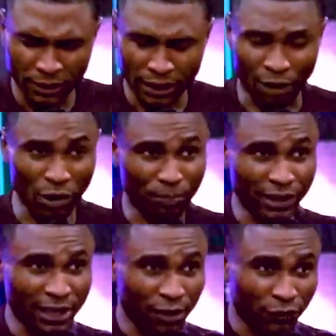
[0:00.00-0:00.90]
Can we
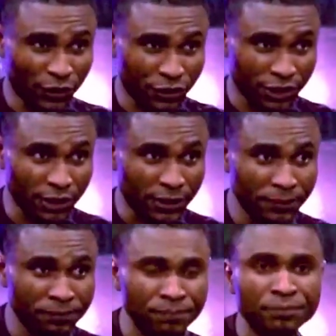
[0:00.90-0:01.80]
pray now for the sick?
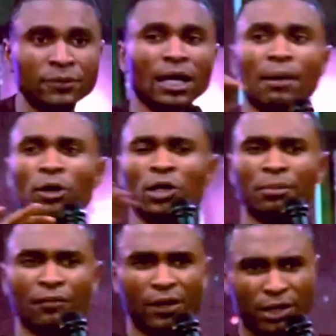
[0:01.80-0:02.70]
I'm going
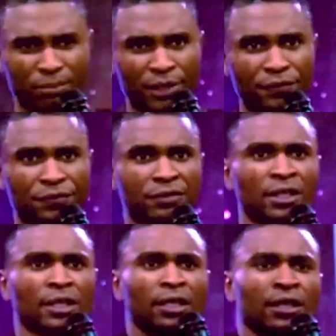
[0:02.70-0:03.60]
to be very brief.
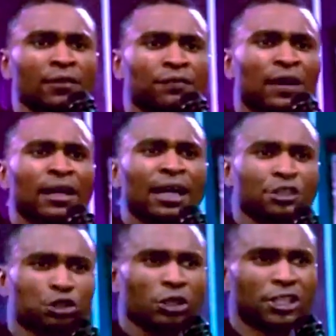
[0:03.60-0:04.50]
Father,
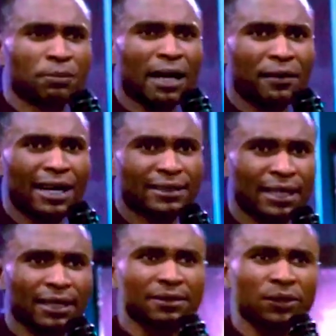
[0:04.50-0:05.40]
I stretch my right
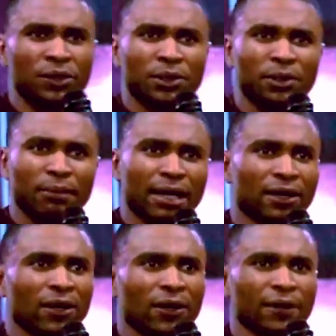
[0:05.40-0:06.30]
hand. Oh my
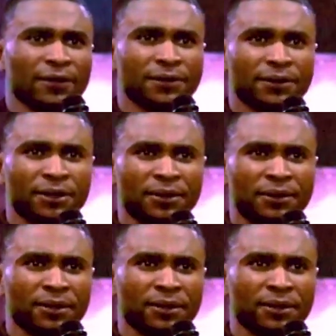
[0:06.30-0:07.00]
God.